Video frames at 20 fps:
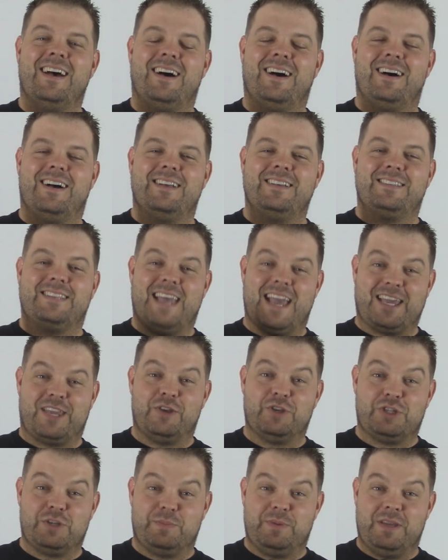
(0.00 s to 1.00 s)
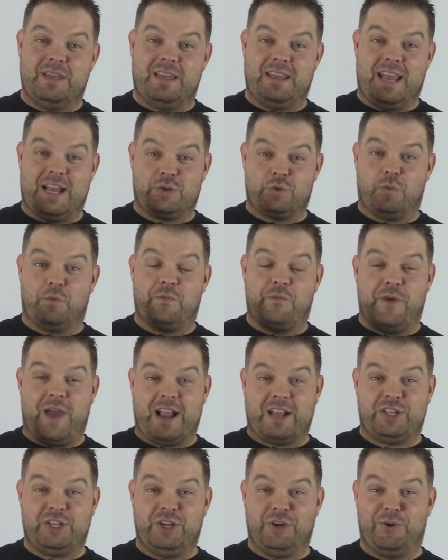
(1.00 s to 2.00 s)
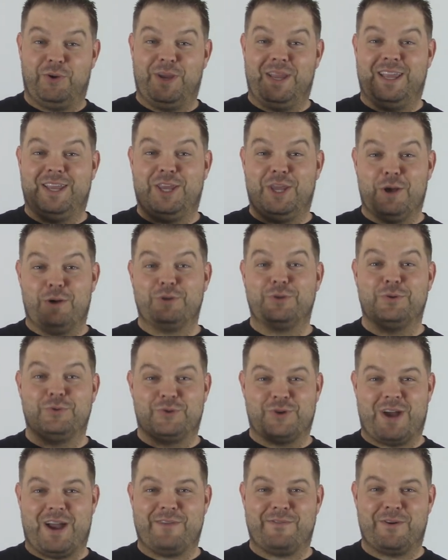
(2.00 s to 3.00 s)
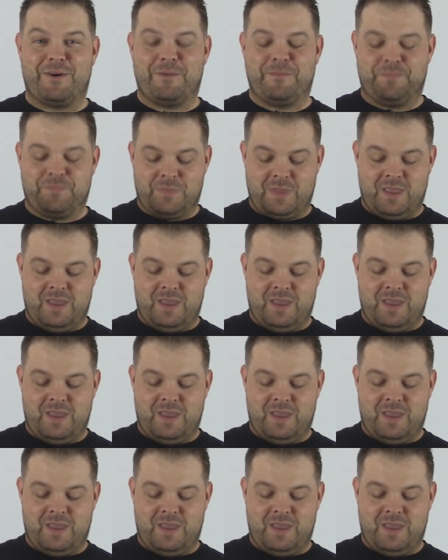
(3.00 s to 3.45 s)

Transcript: Zach used to be an actual factory Kyosho driver.